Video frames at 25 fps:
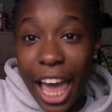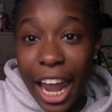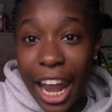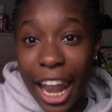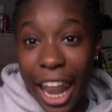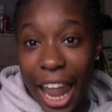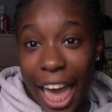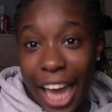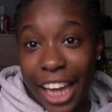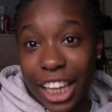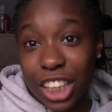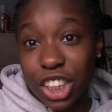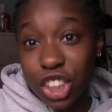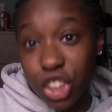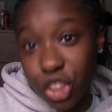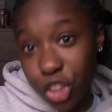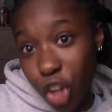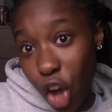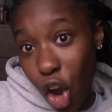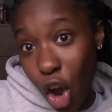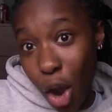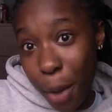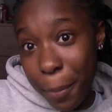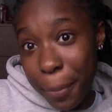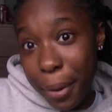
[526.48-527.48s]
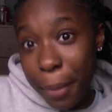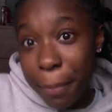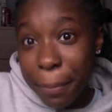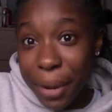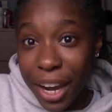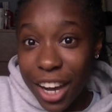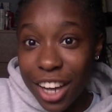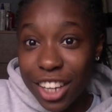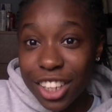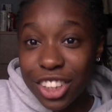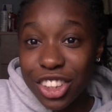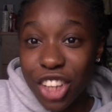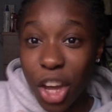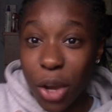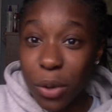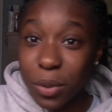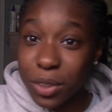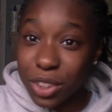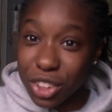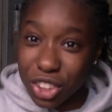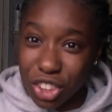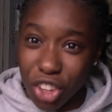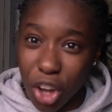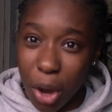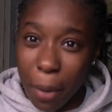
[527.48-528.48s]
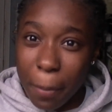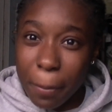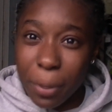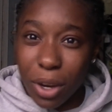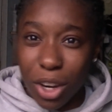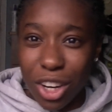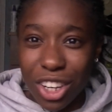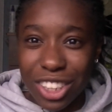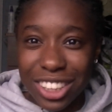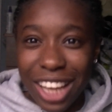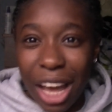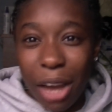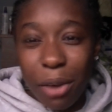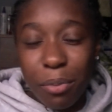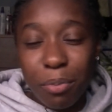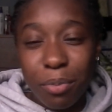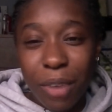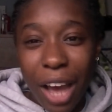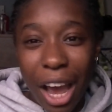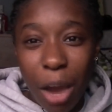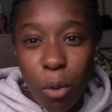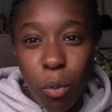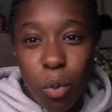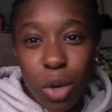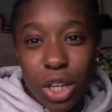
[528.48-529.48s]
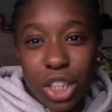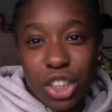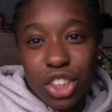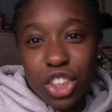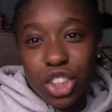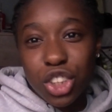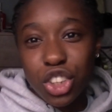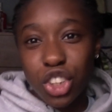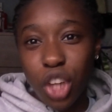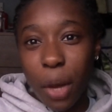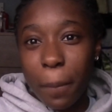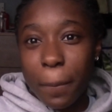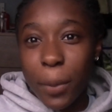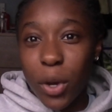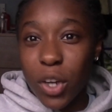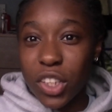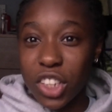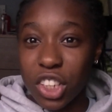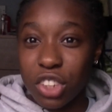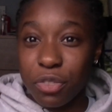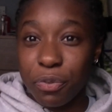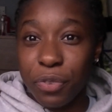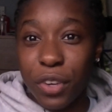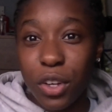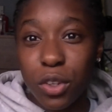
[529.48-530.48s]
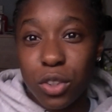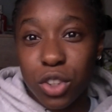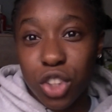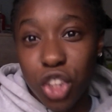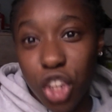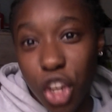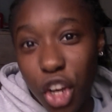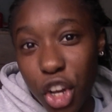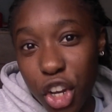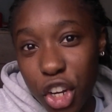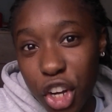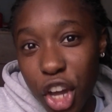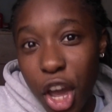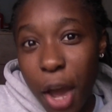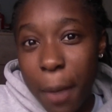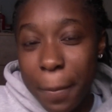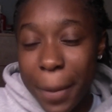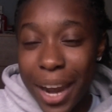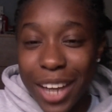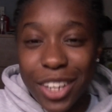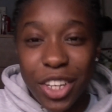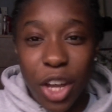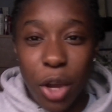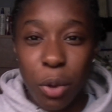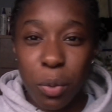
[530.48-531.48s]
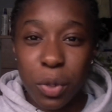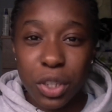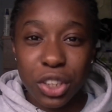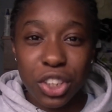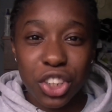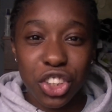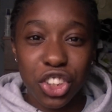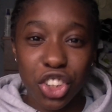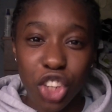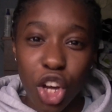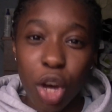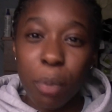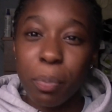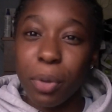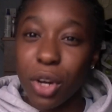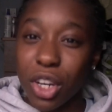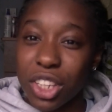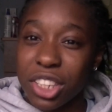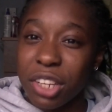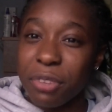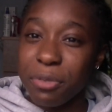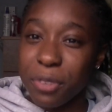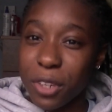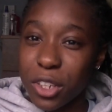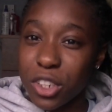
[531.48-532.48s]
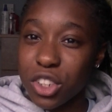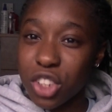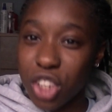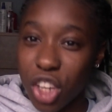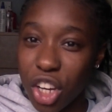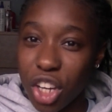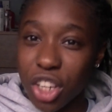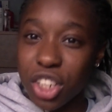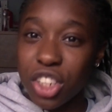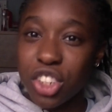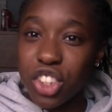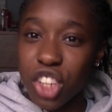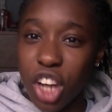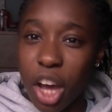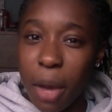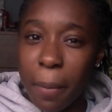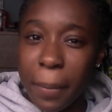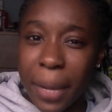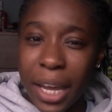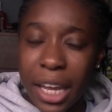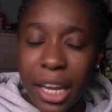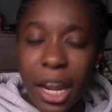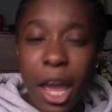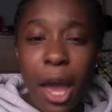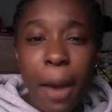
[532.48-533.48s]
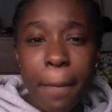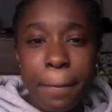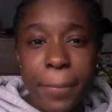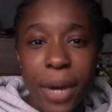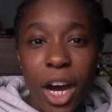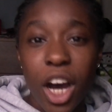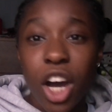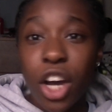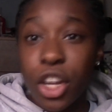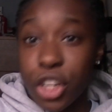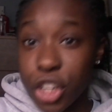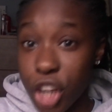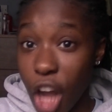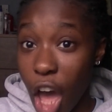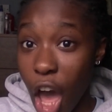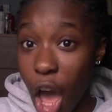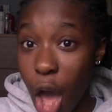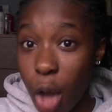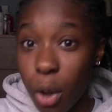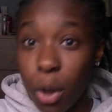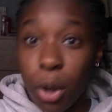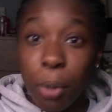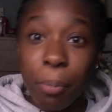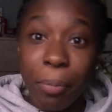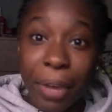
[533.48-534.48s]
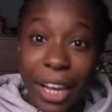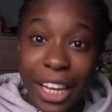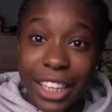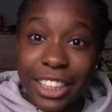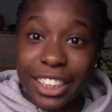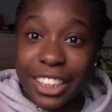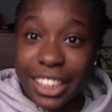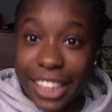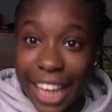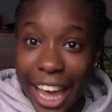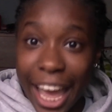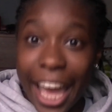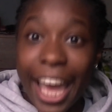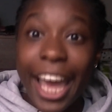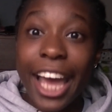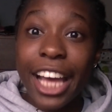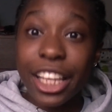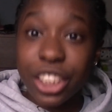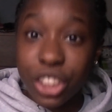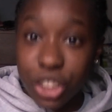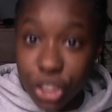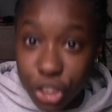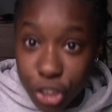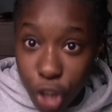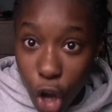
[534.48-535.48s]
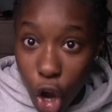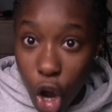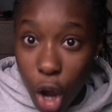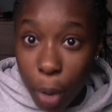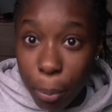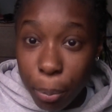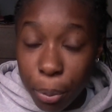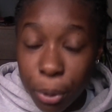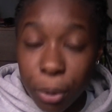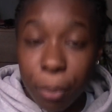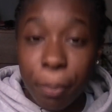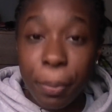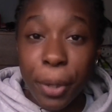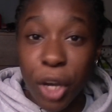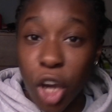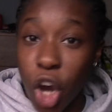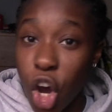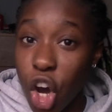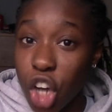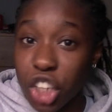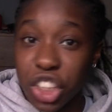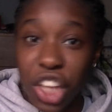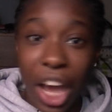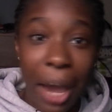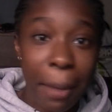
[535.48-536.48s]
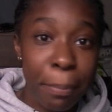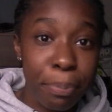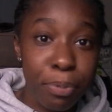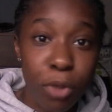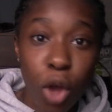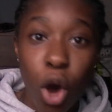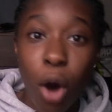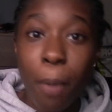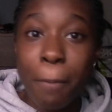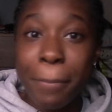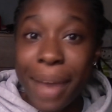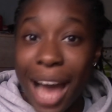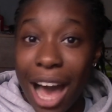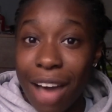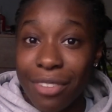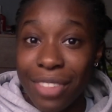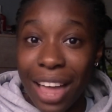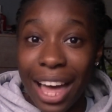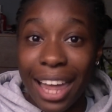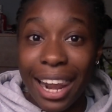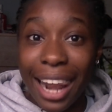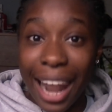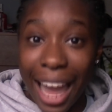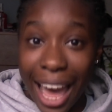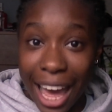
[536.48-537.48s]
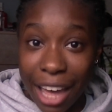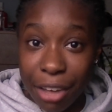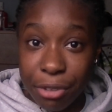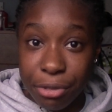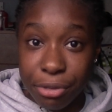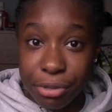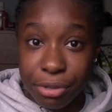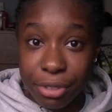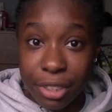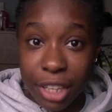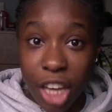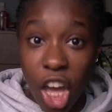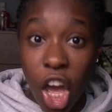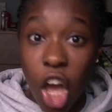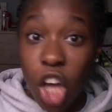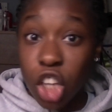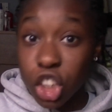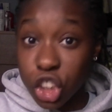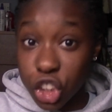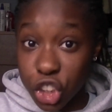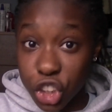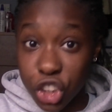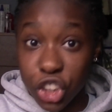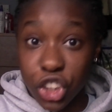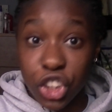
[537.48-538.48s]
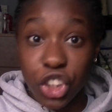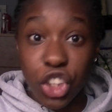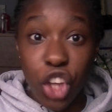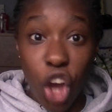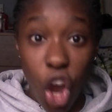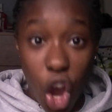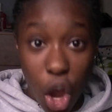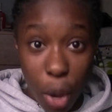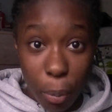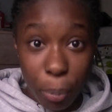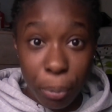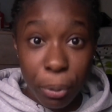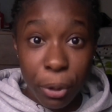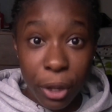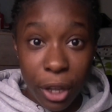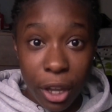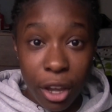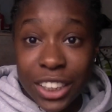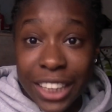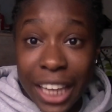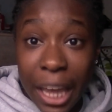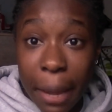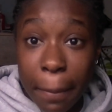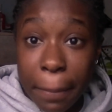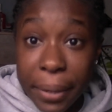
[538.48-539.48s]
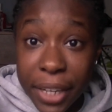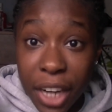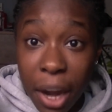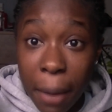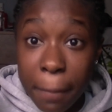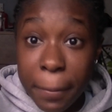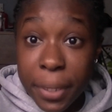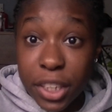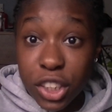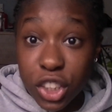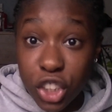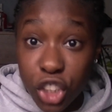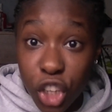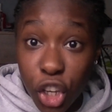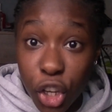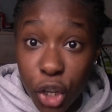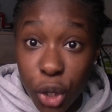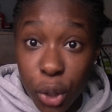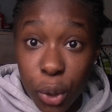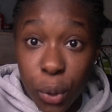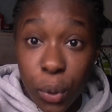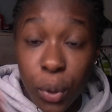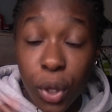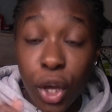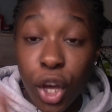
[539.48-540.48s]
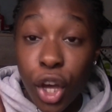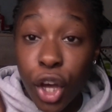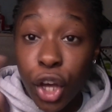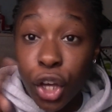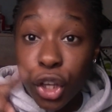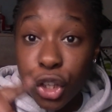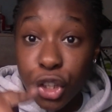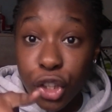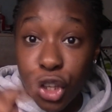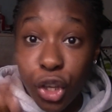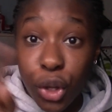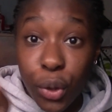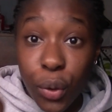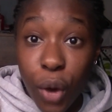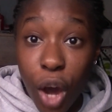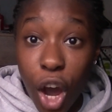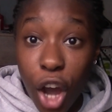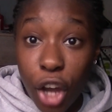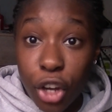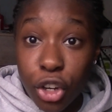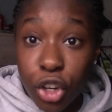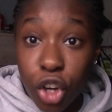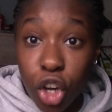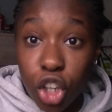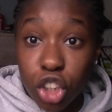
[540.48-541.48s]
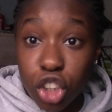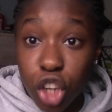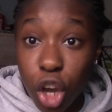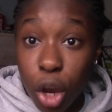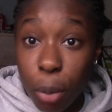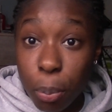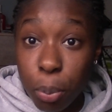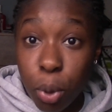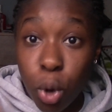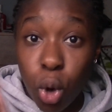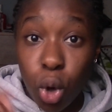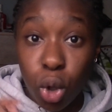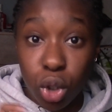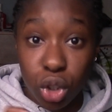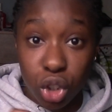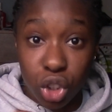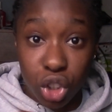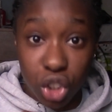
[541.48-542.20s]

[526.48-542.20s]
like stop but don't stop because I, I want you to stop because it feels good but I don't want you to stop because it feels good do you know what I mean but no means yeah stop because I'm not about that life stop. Tip number two you are not a porn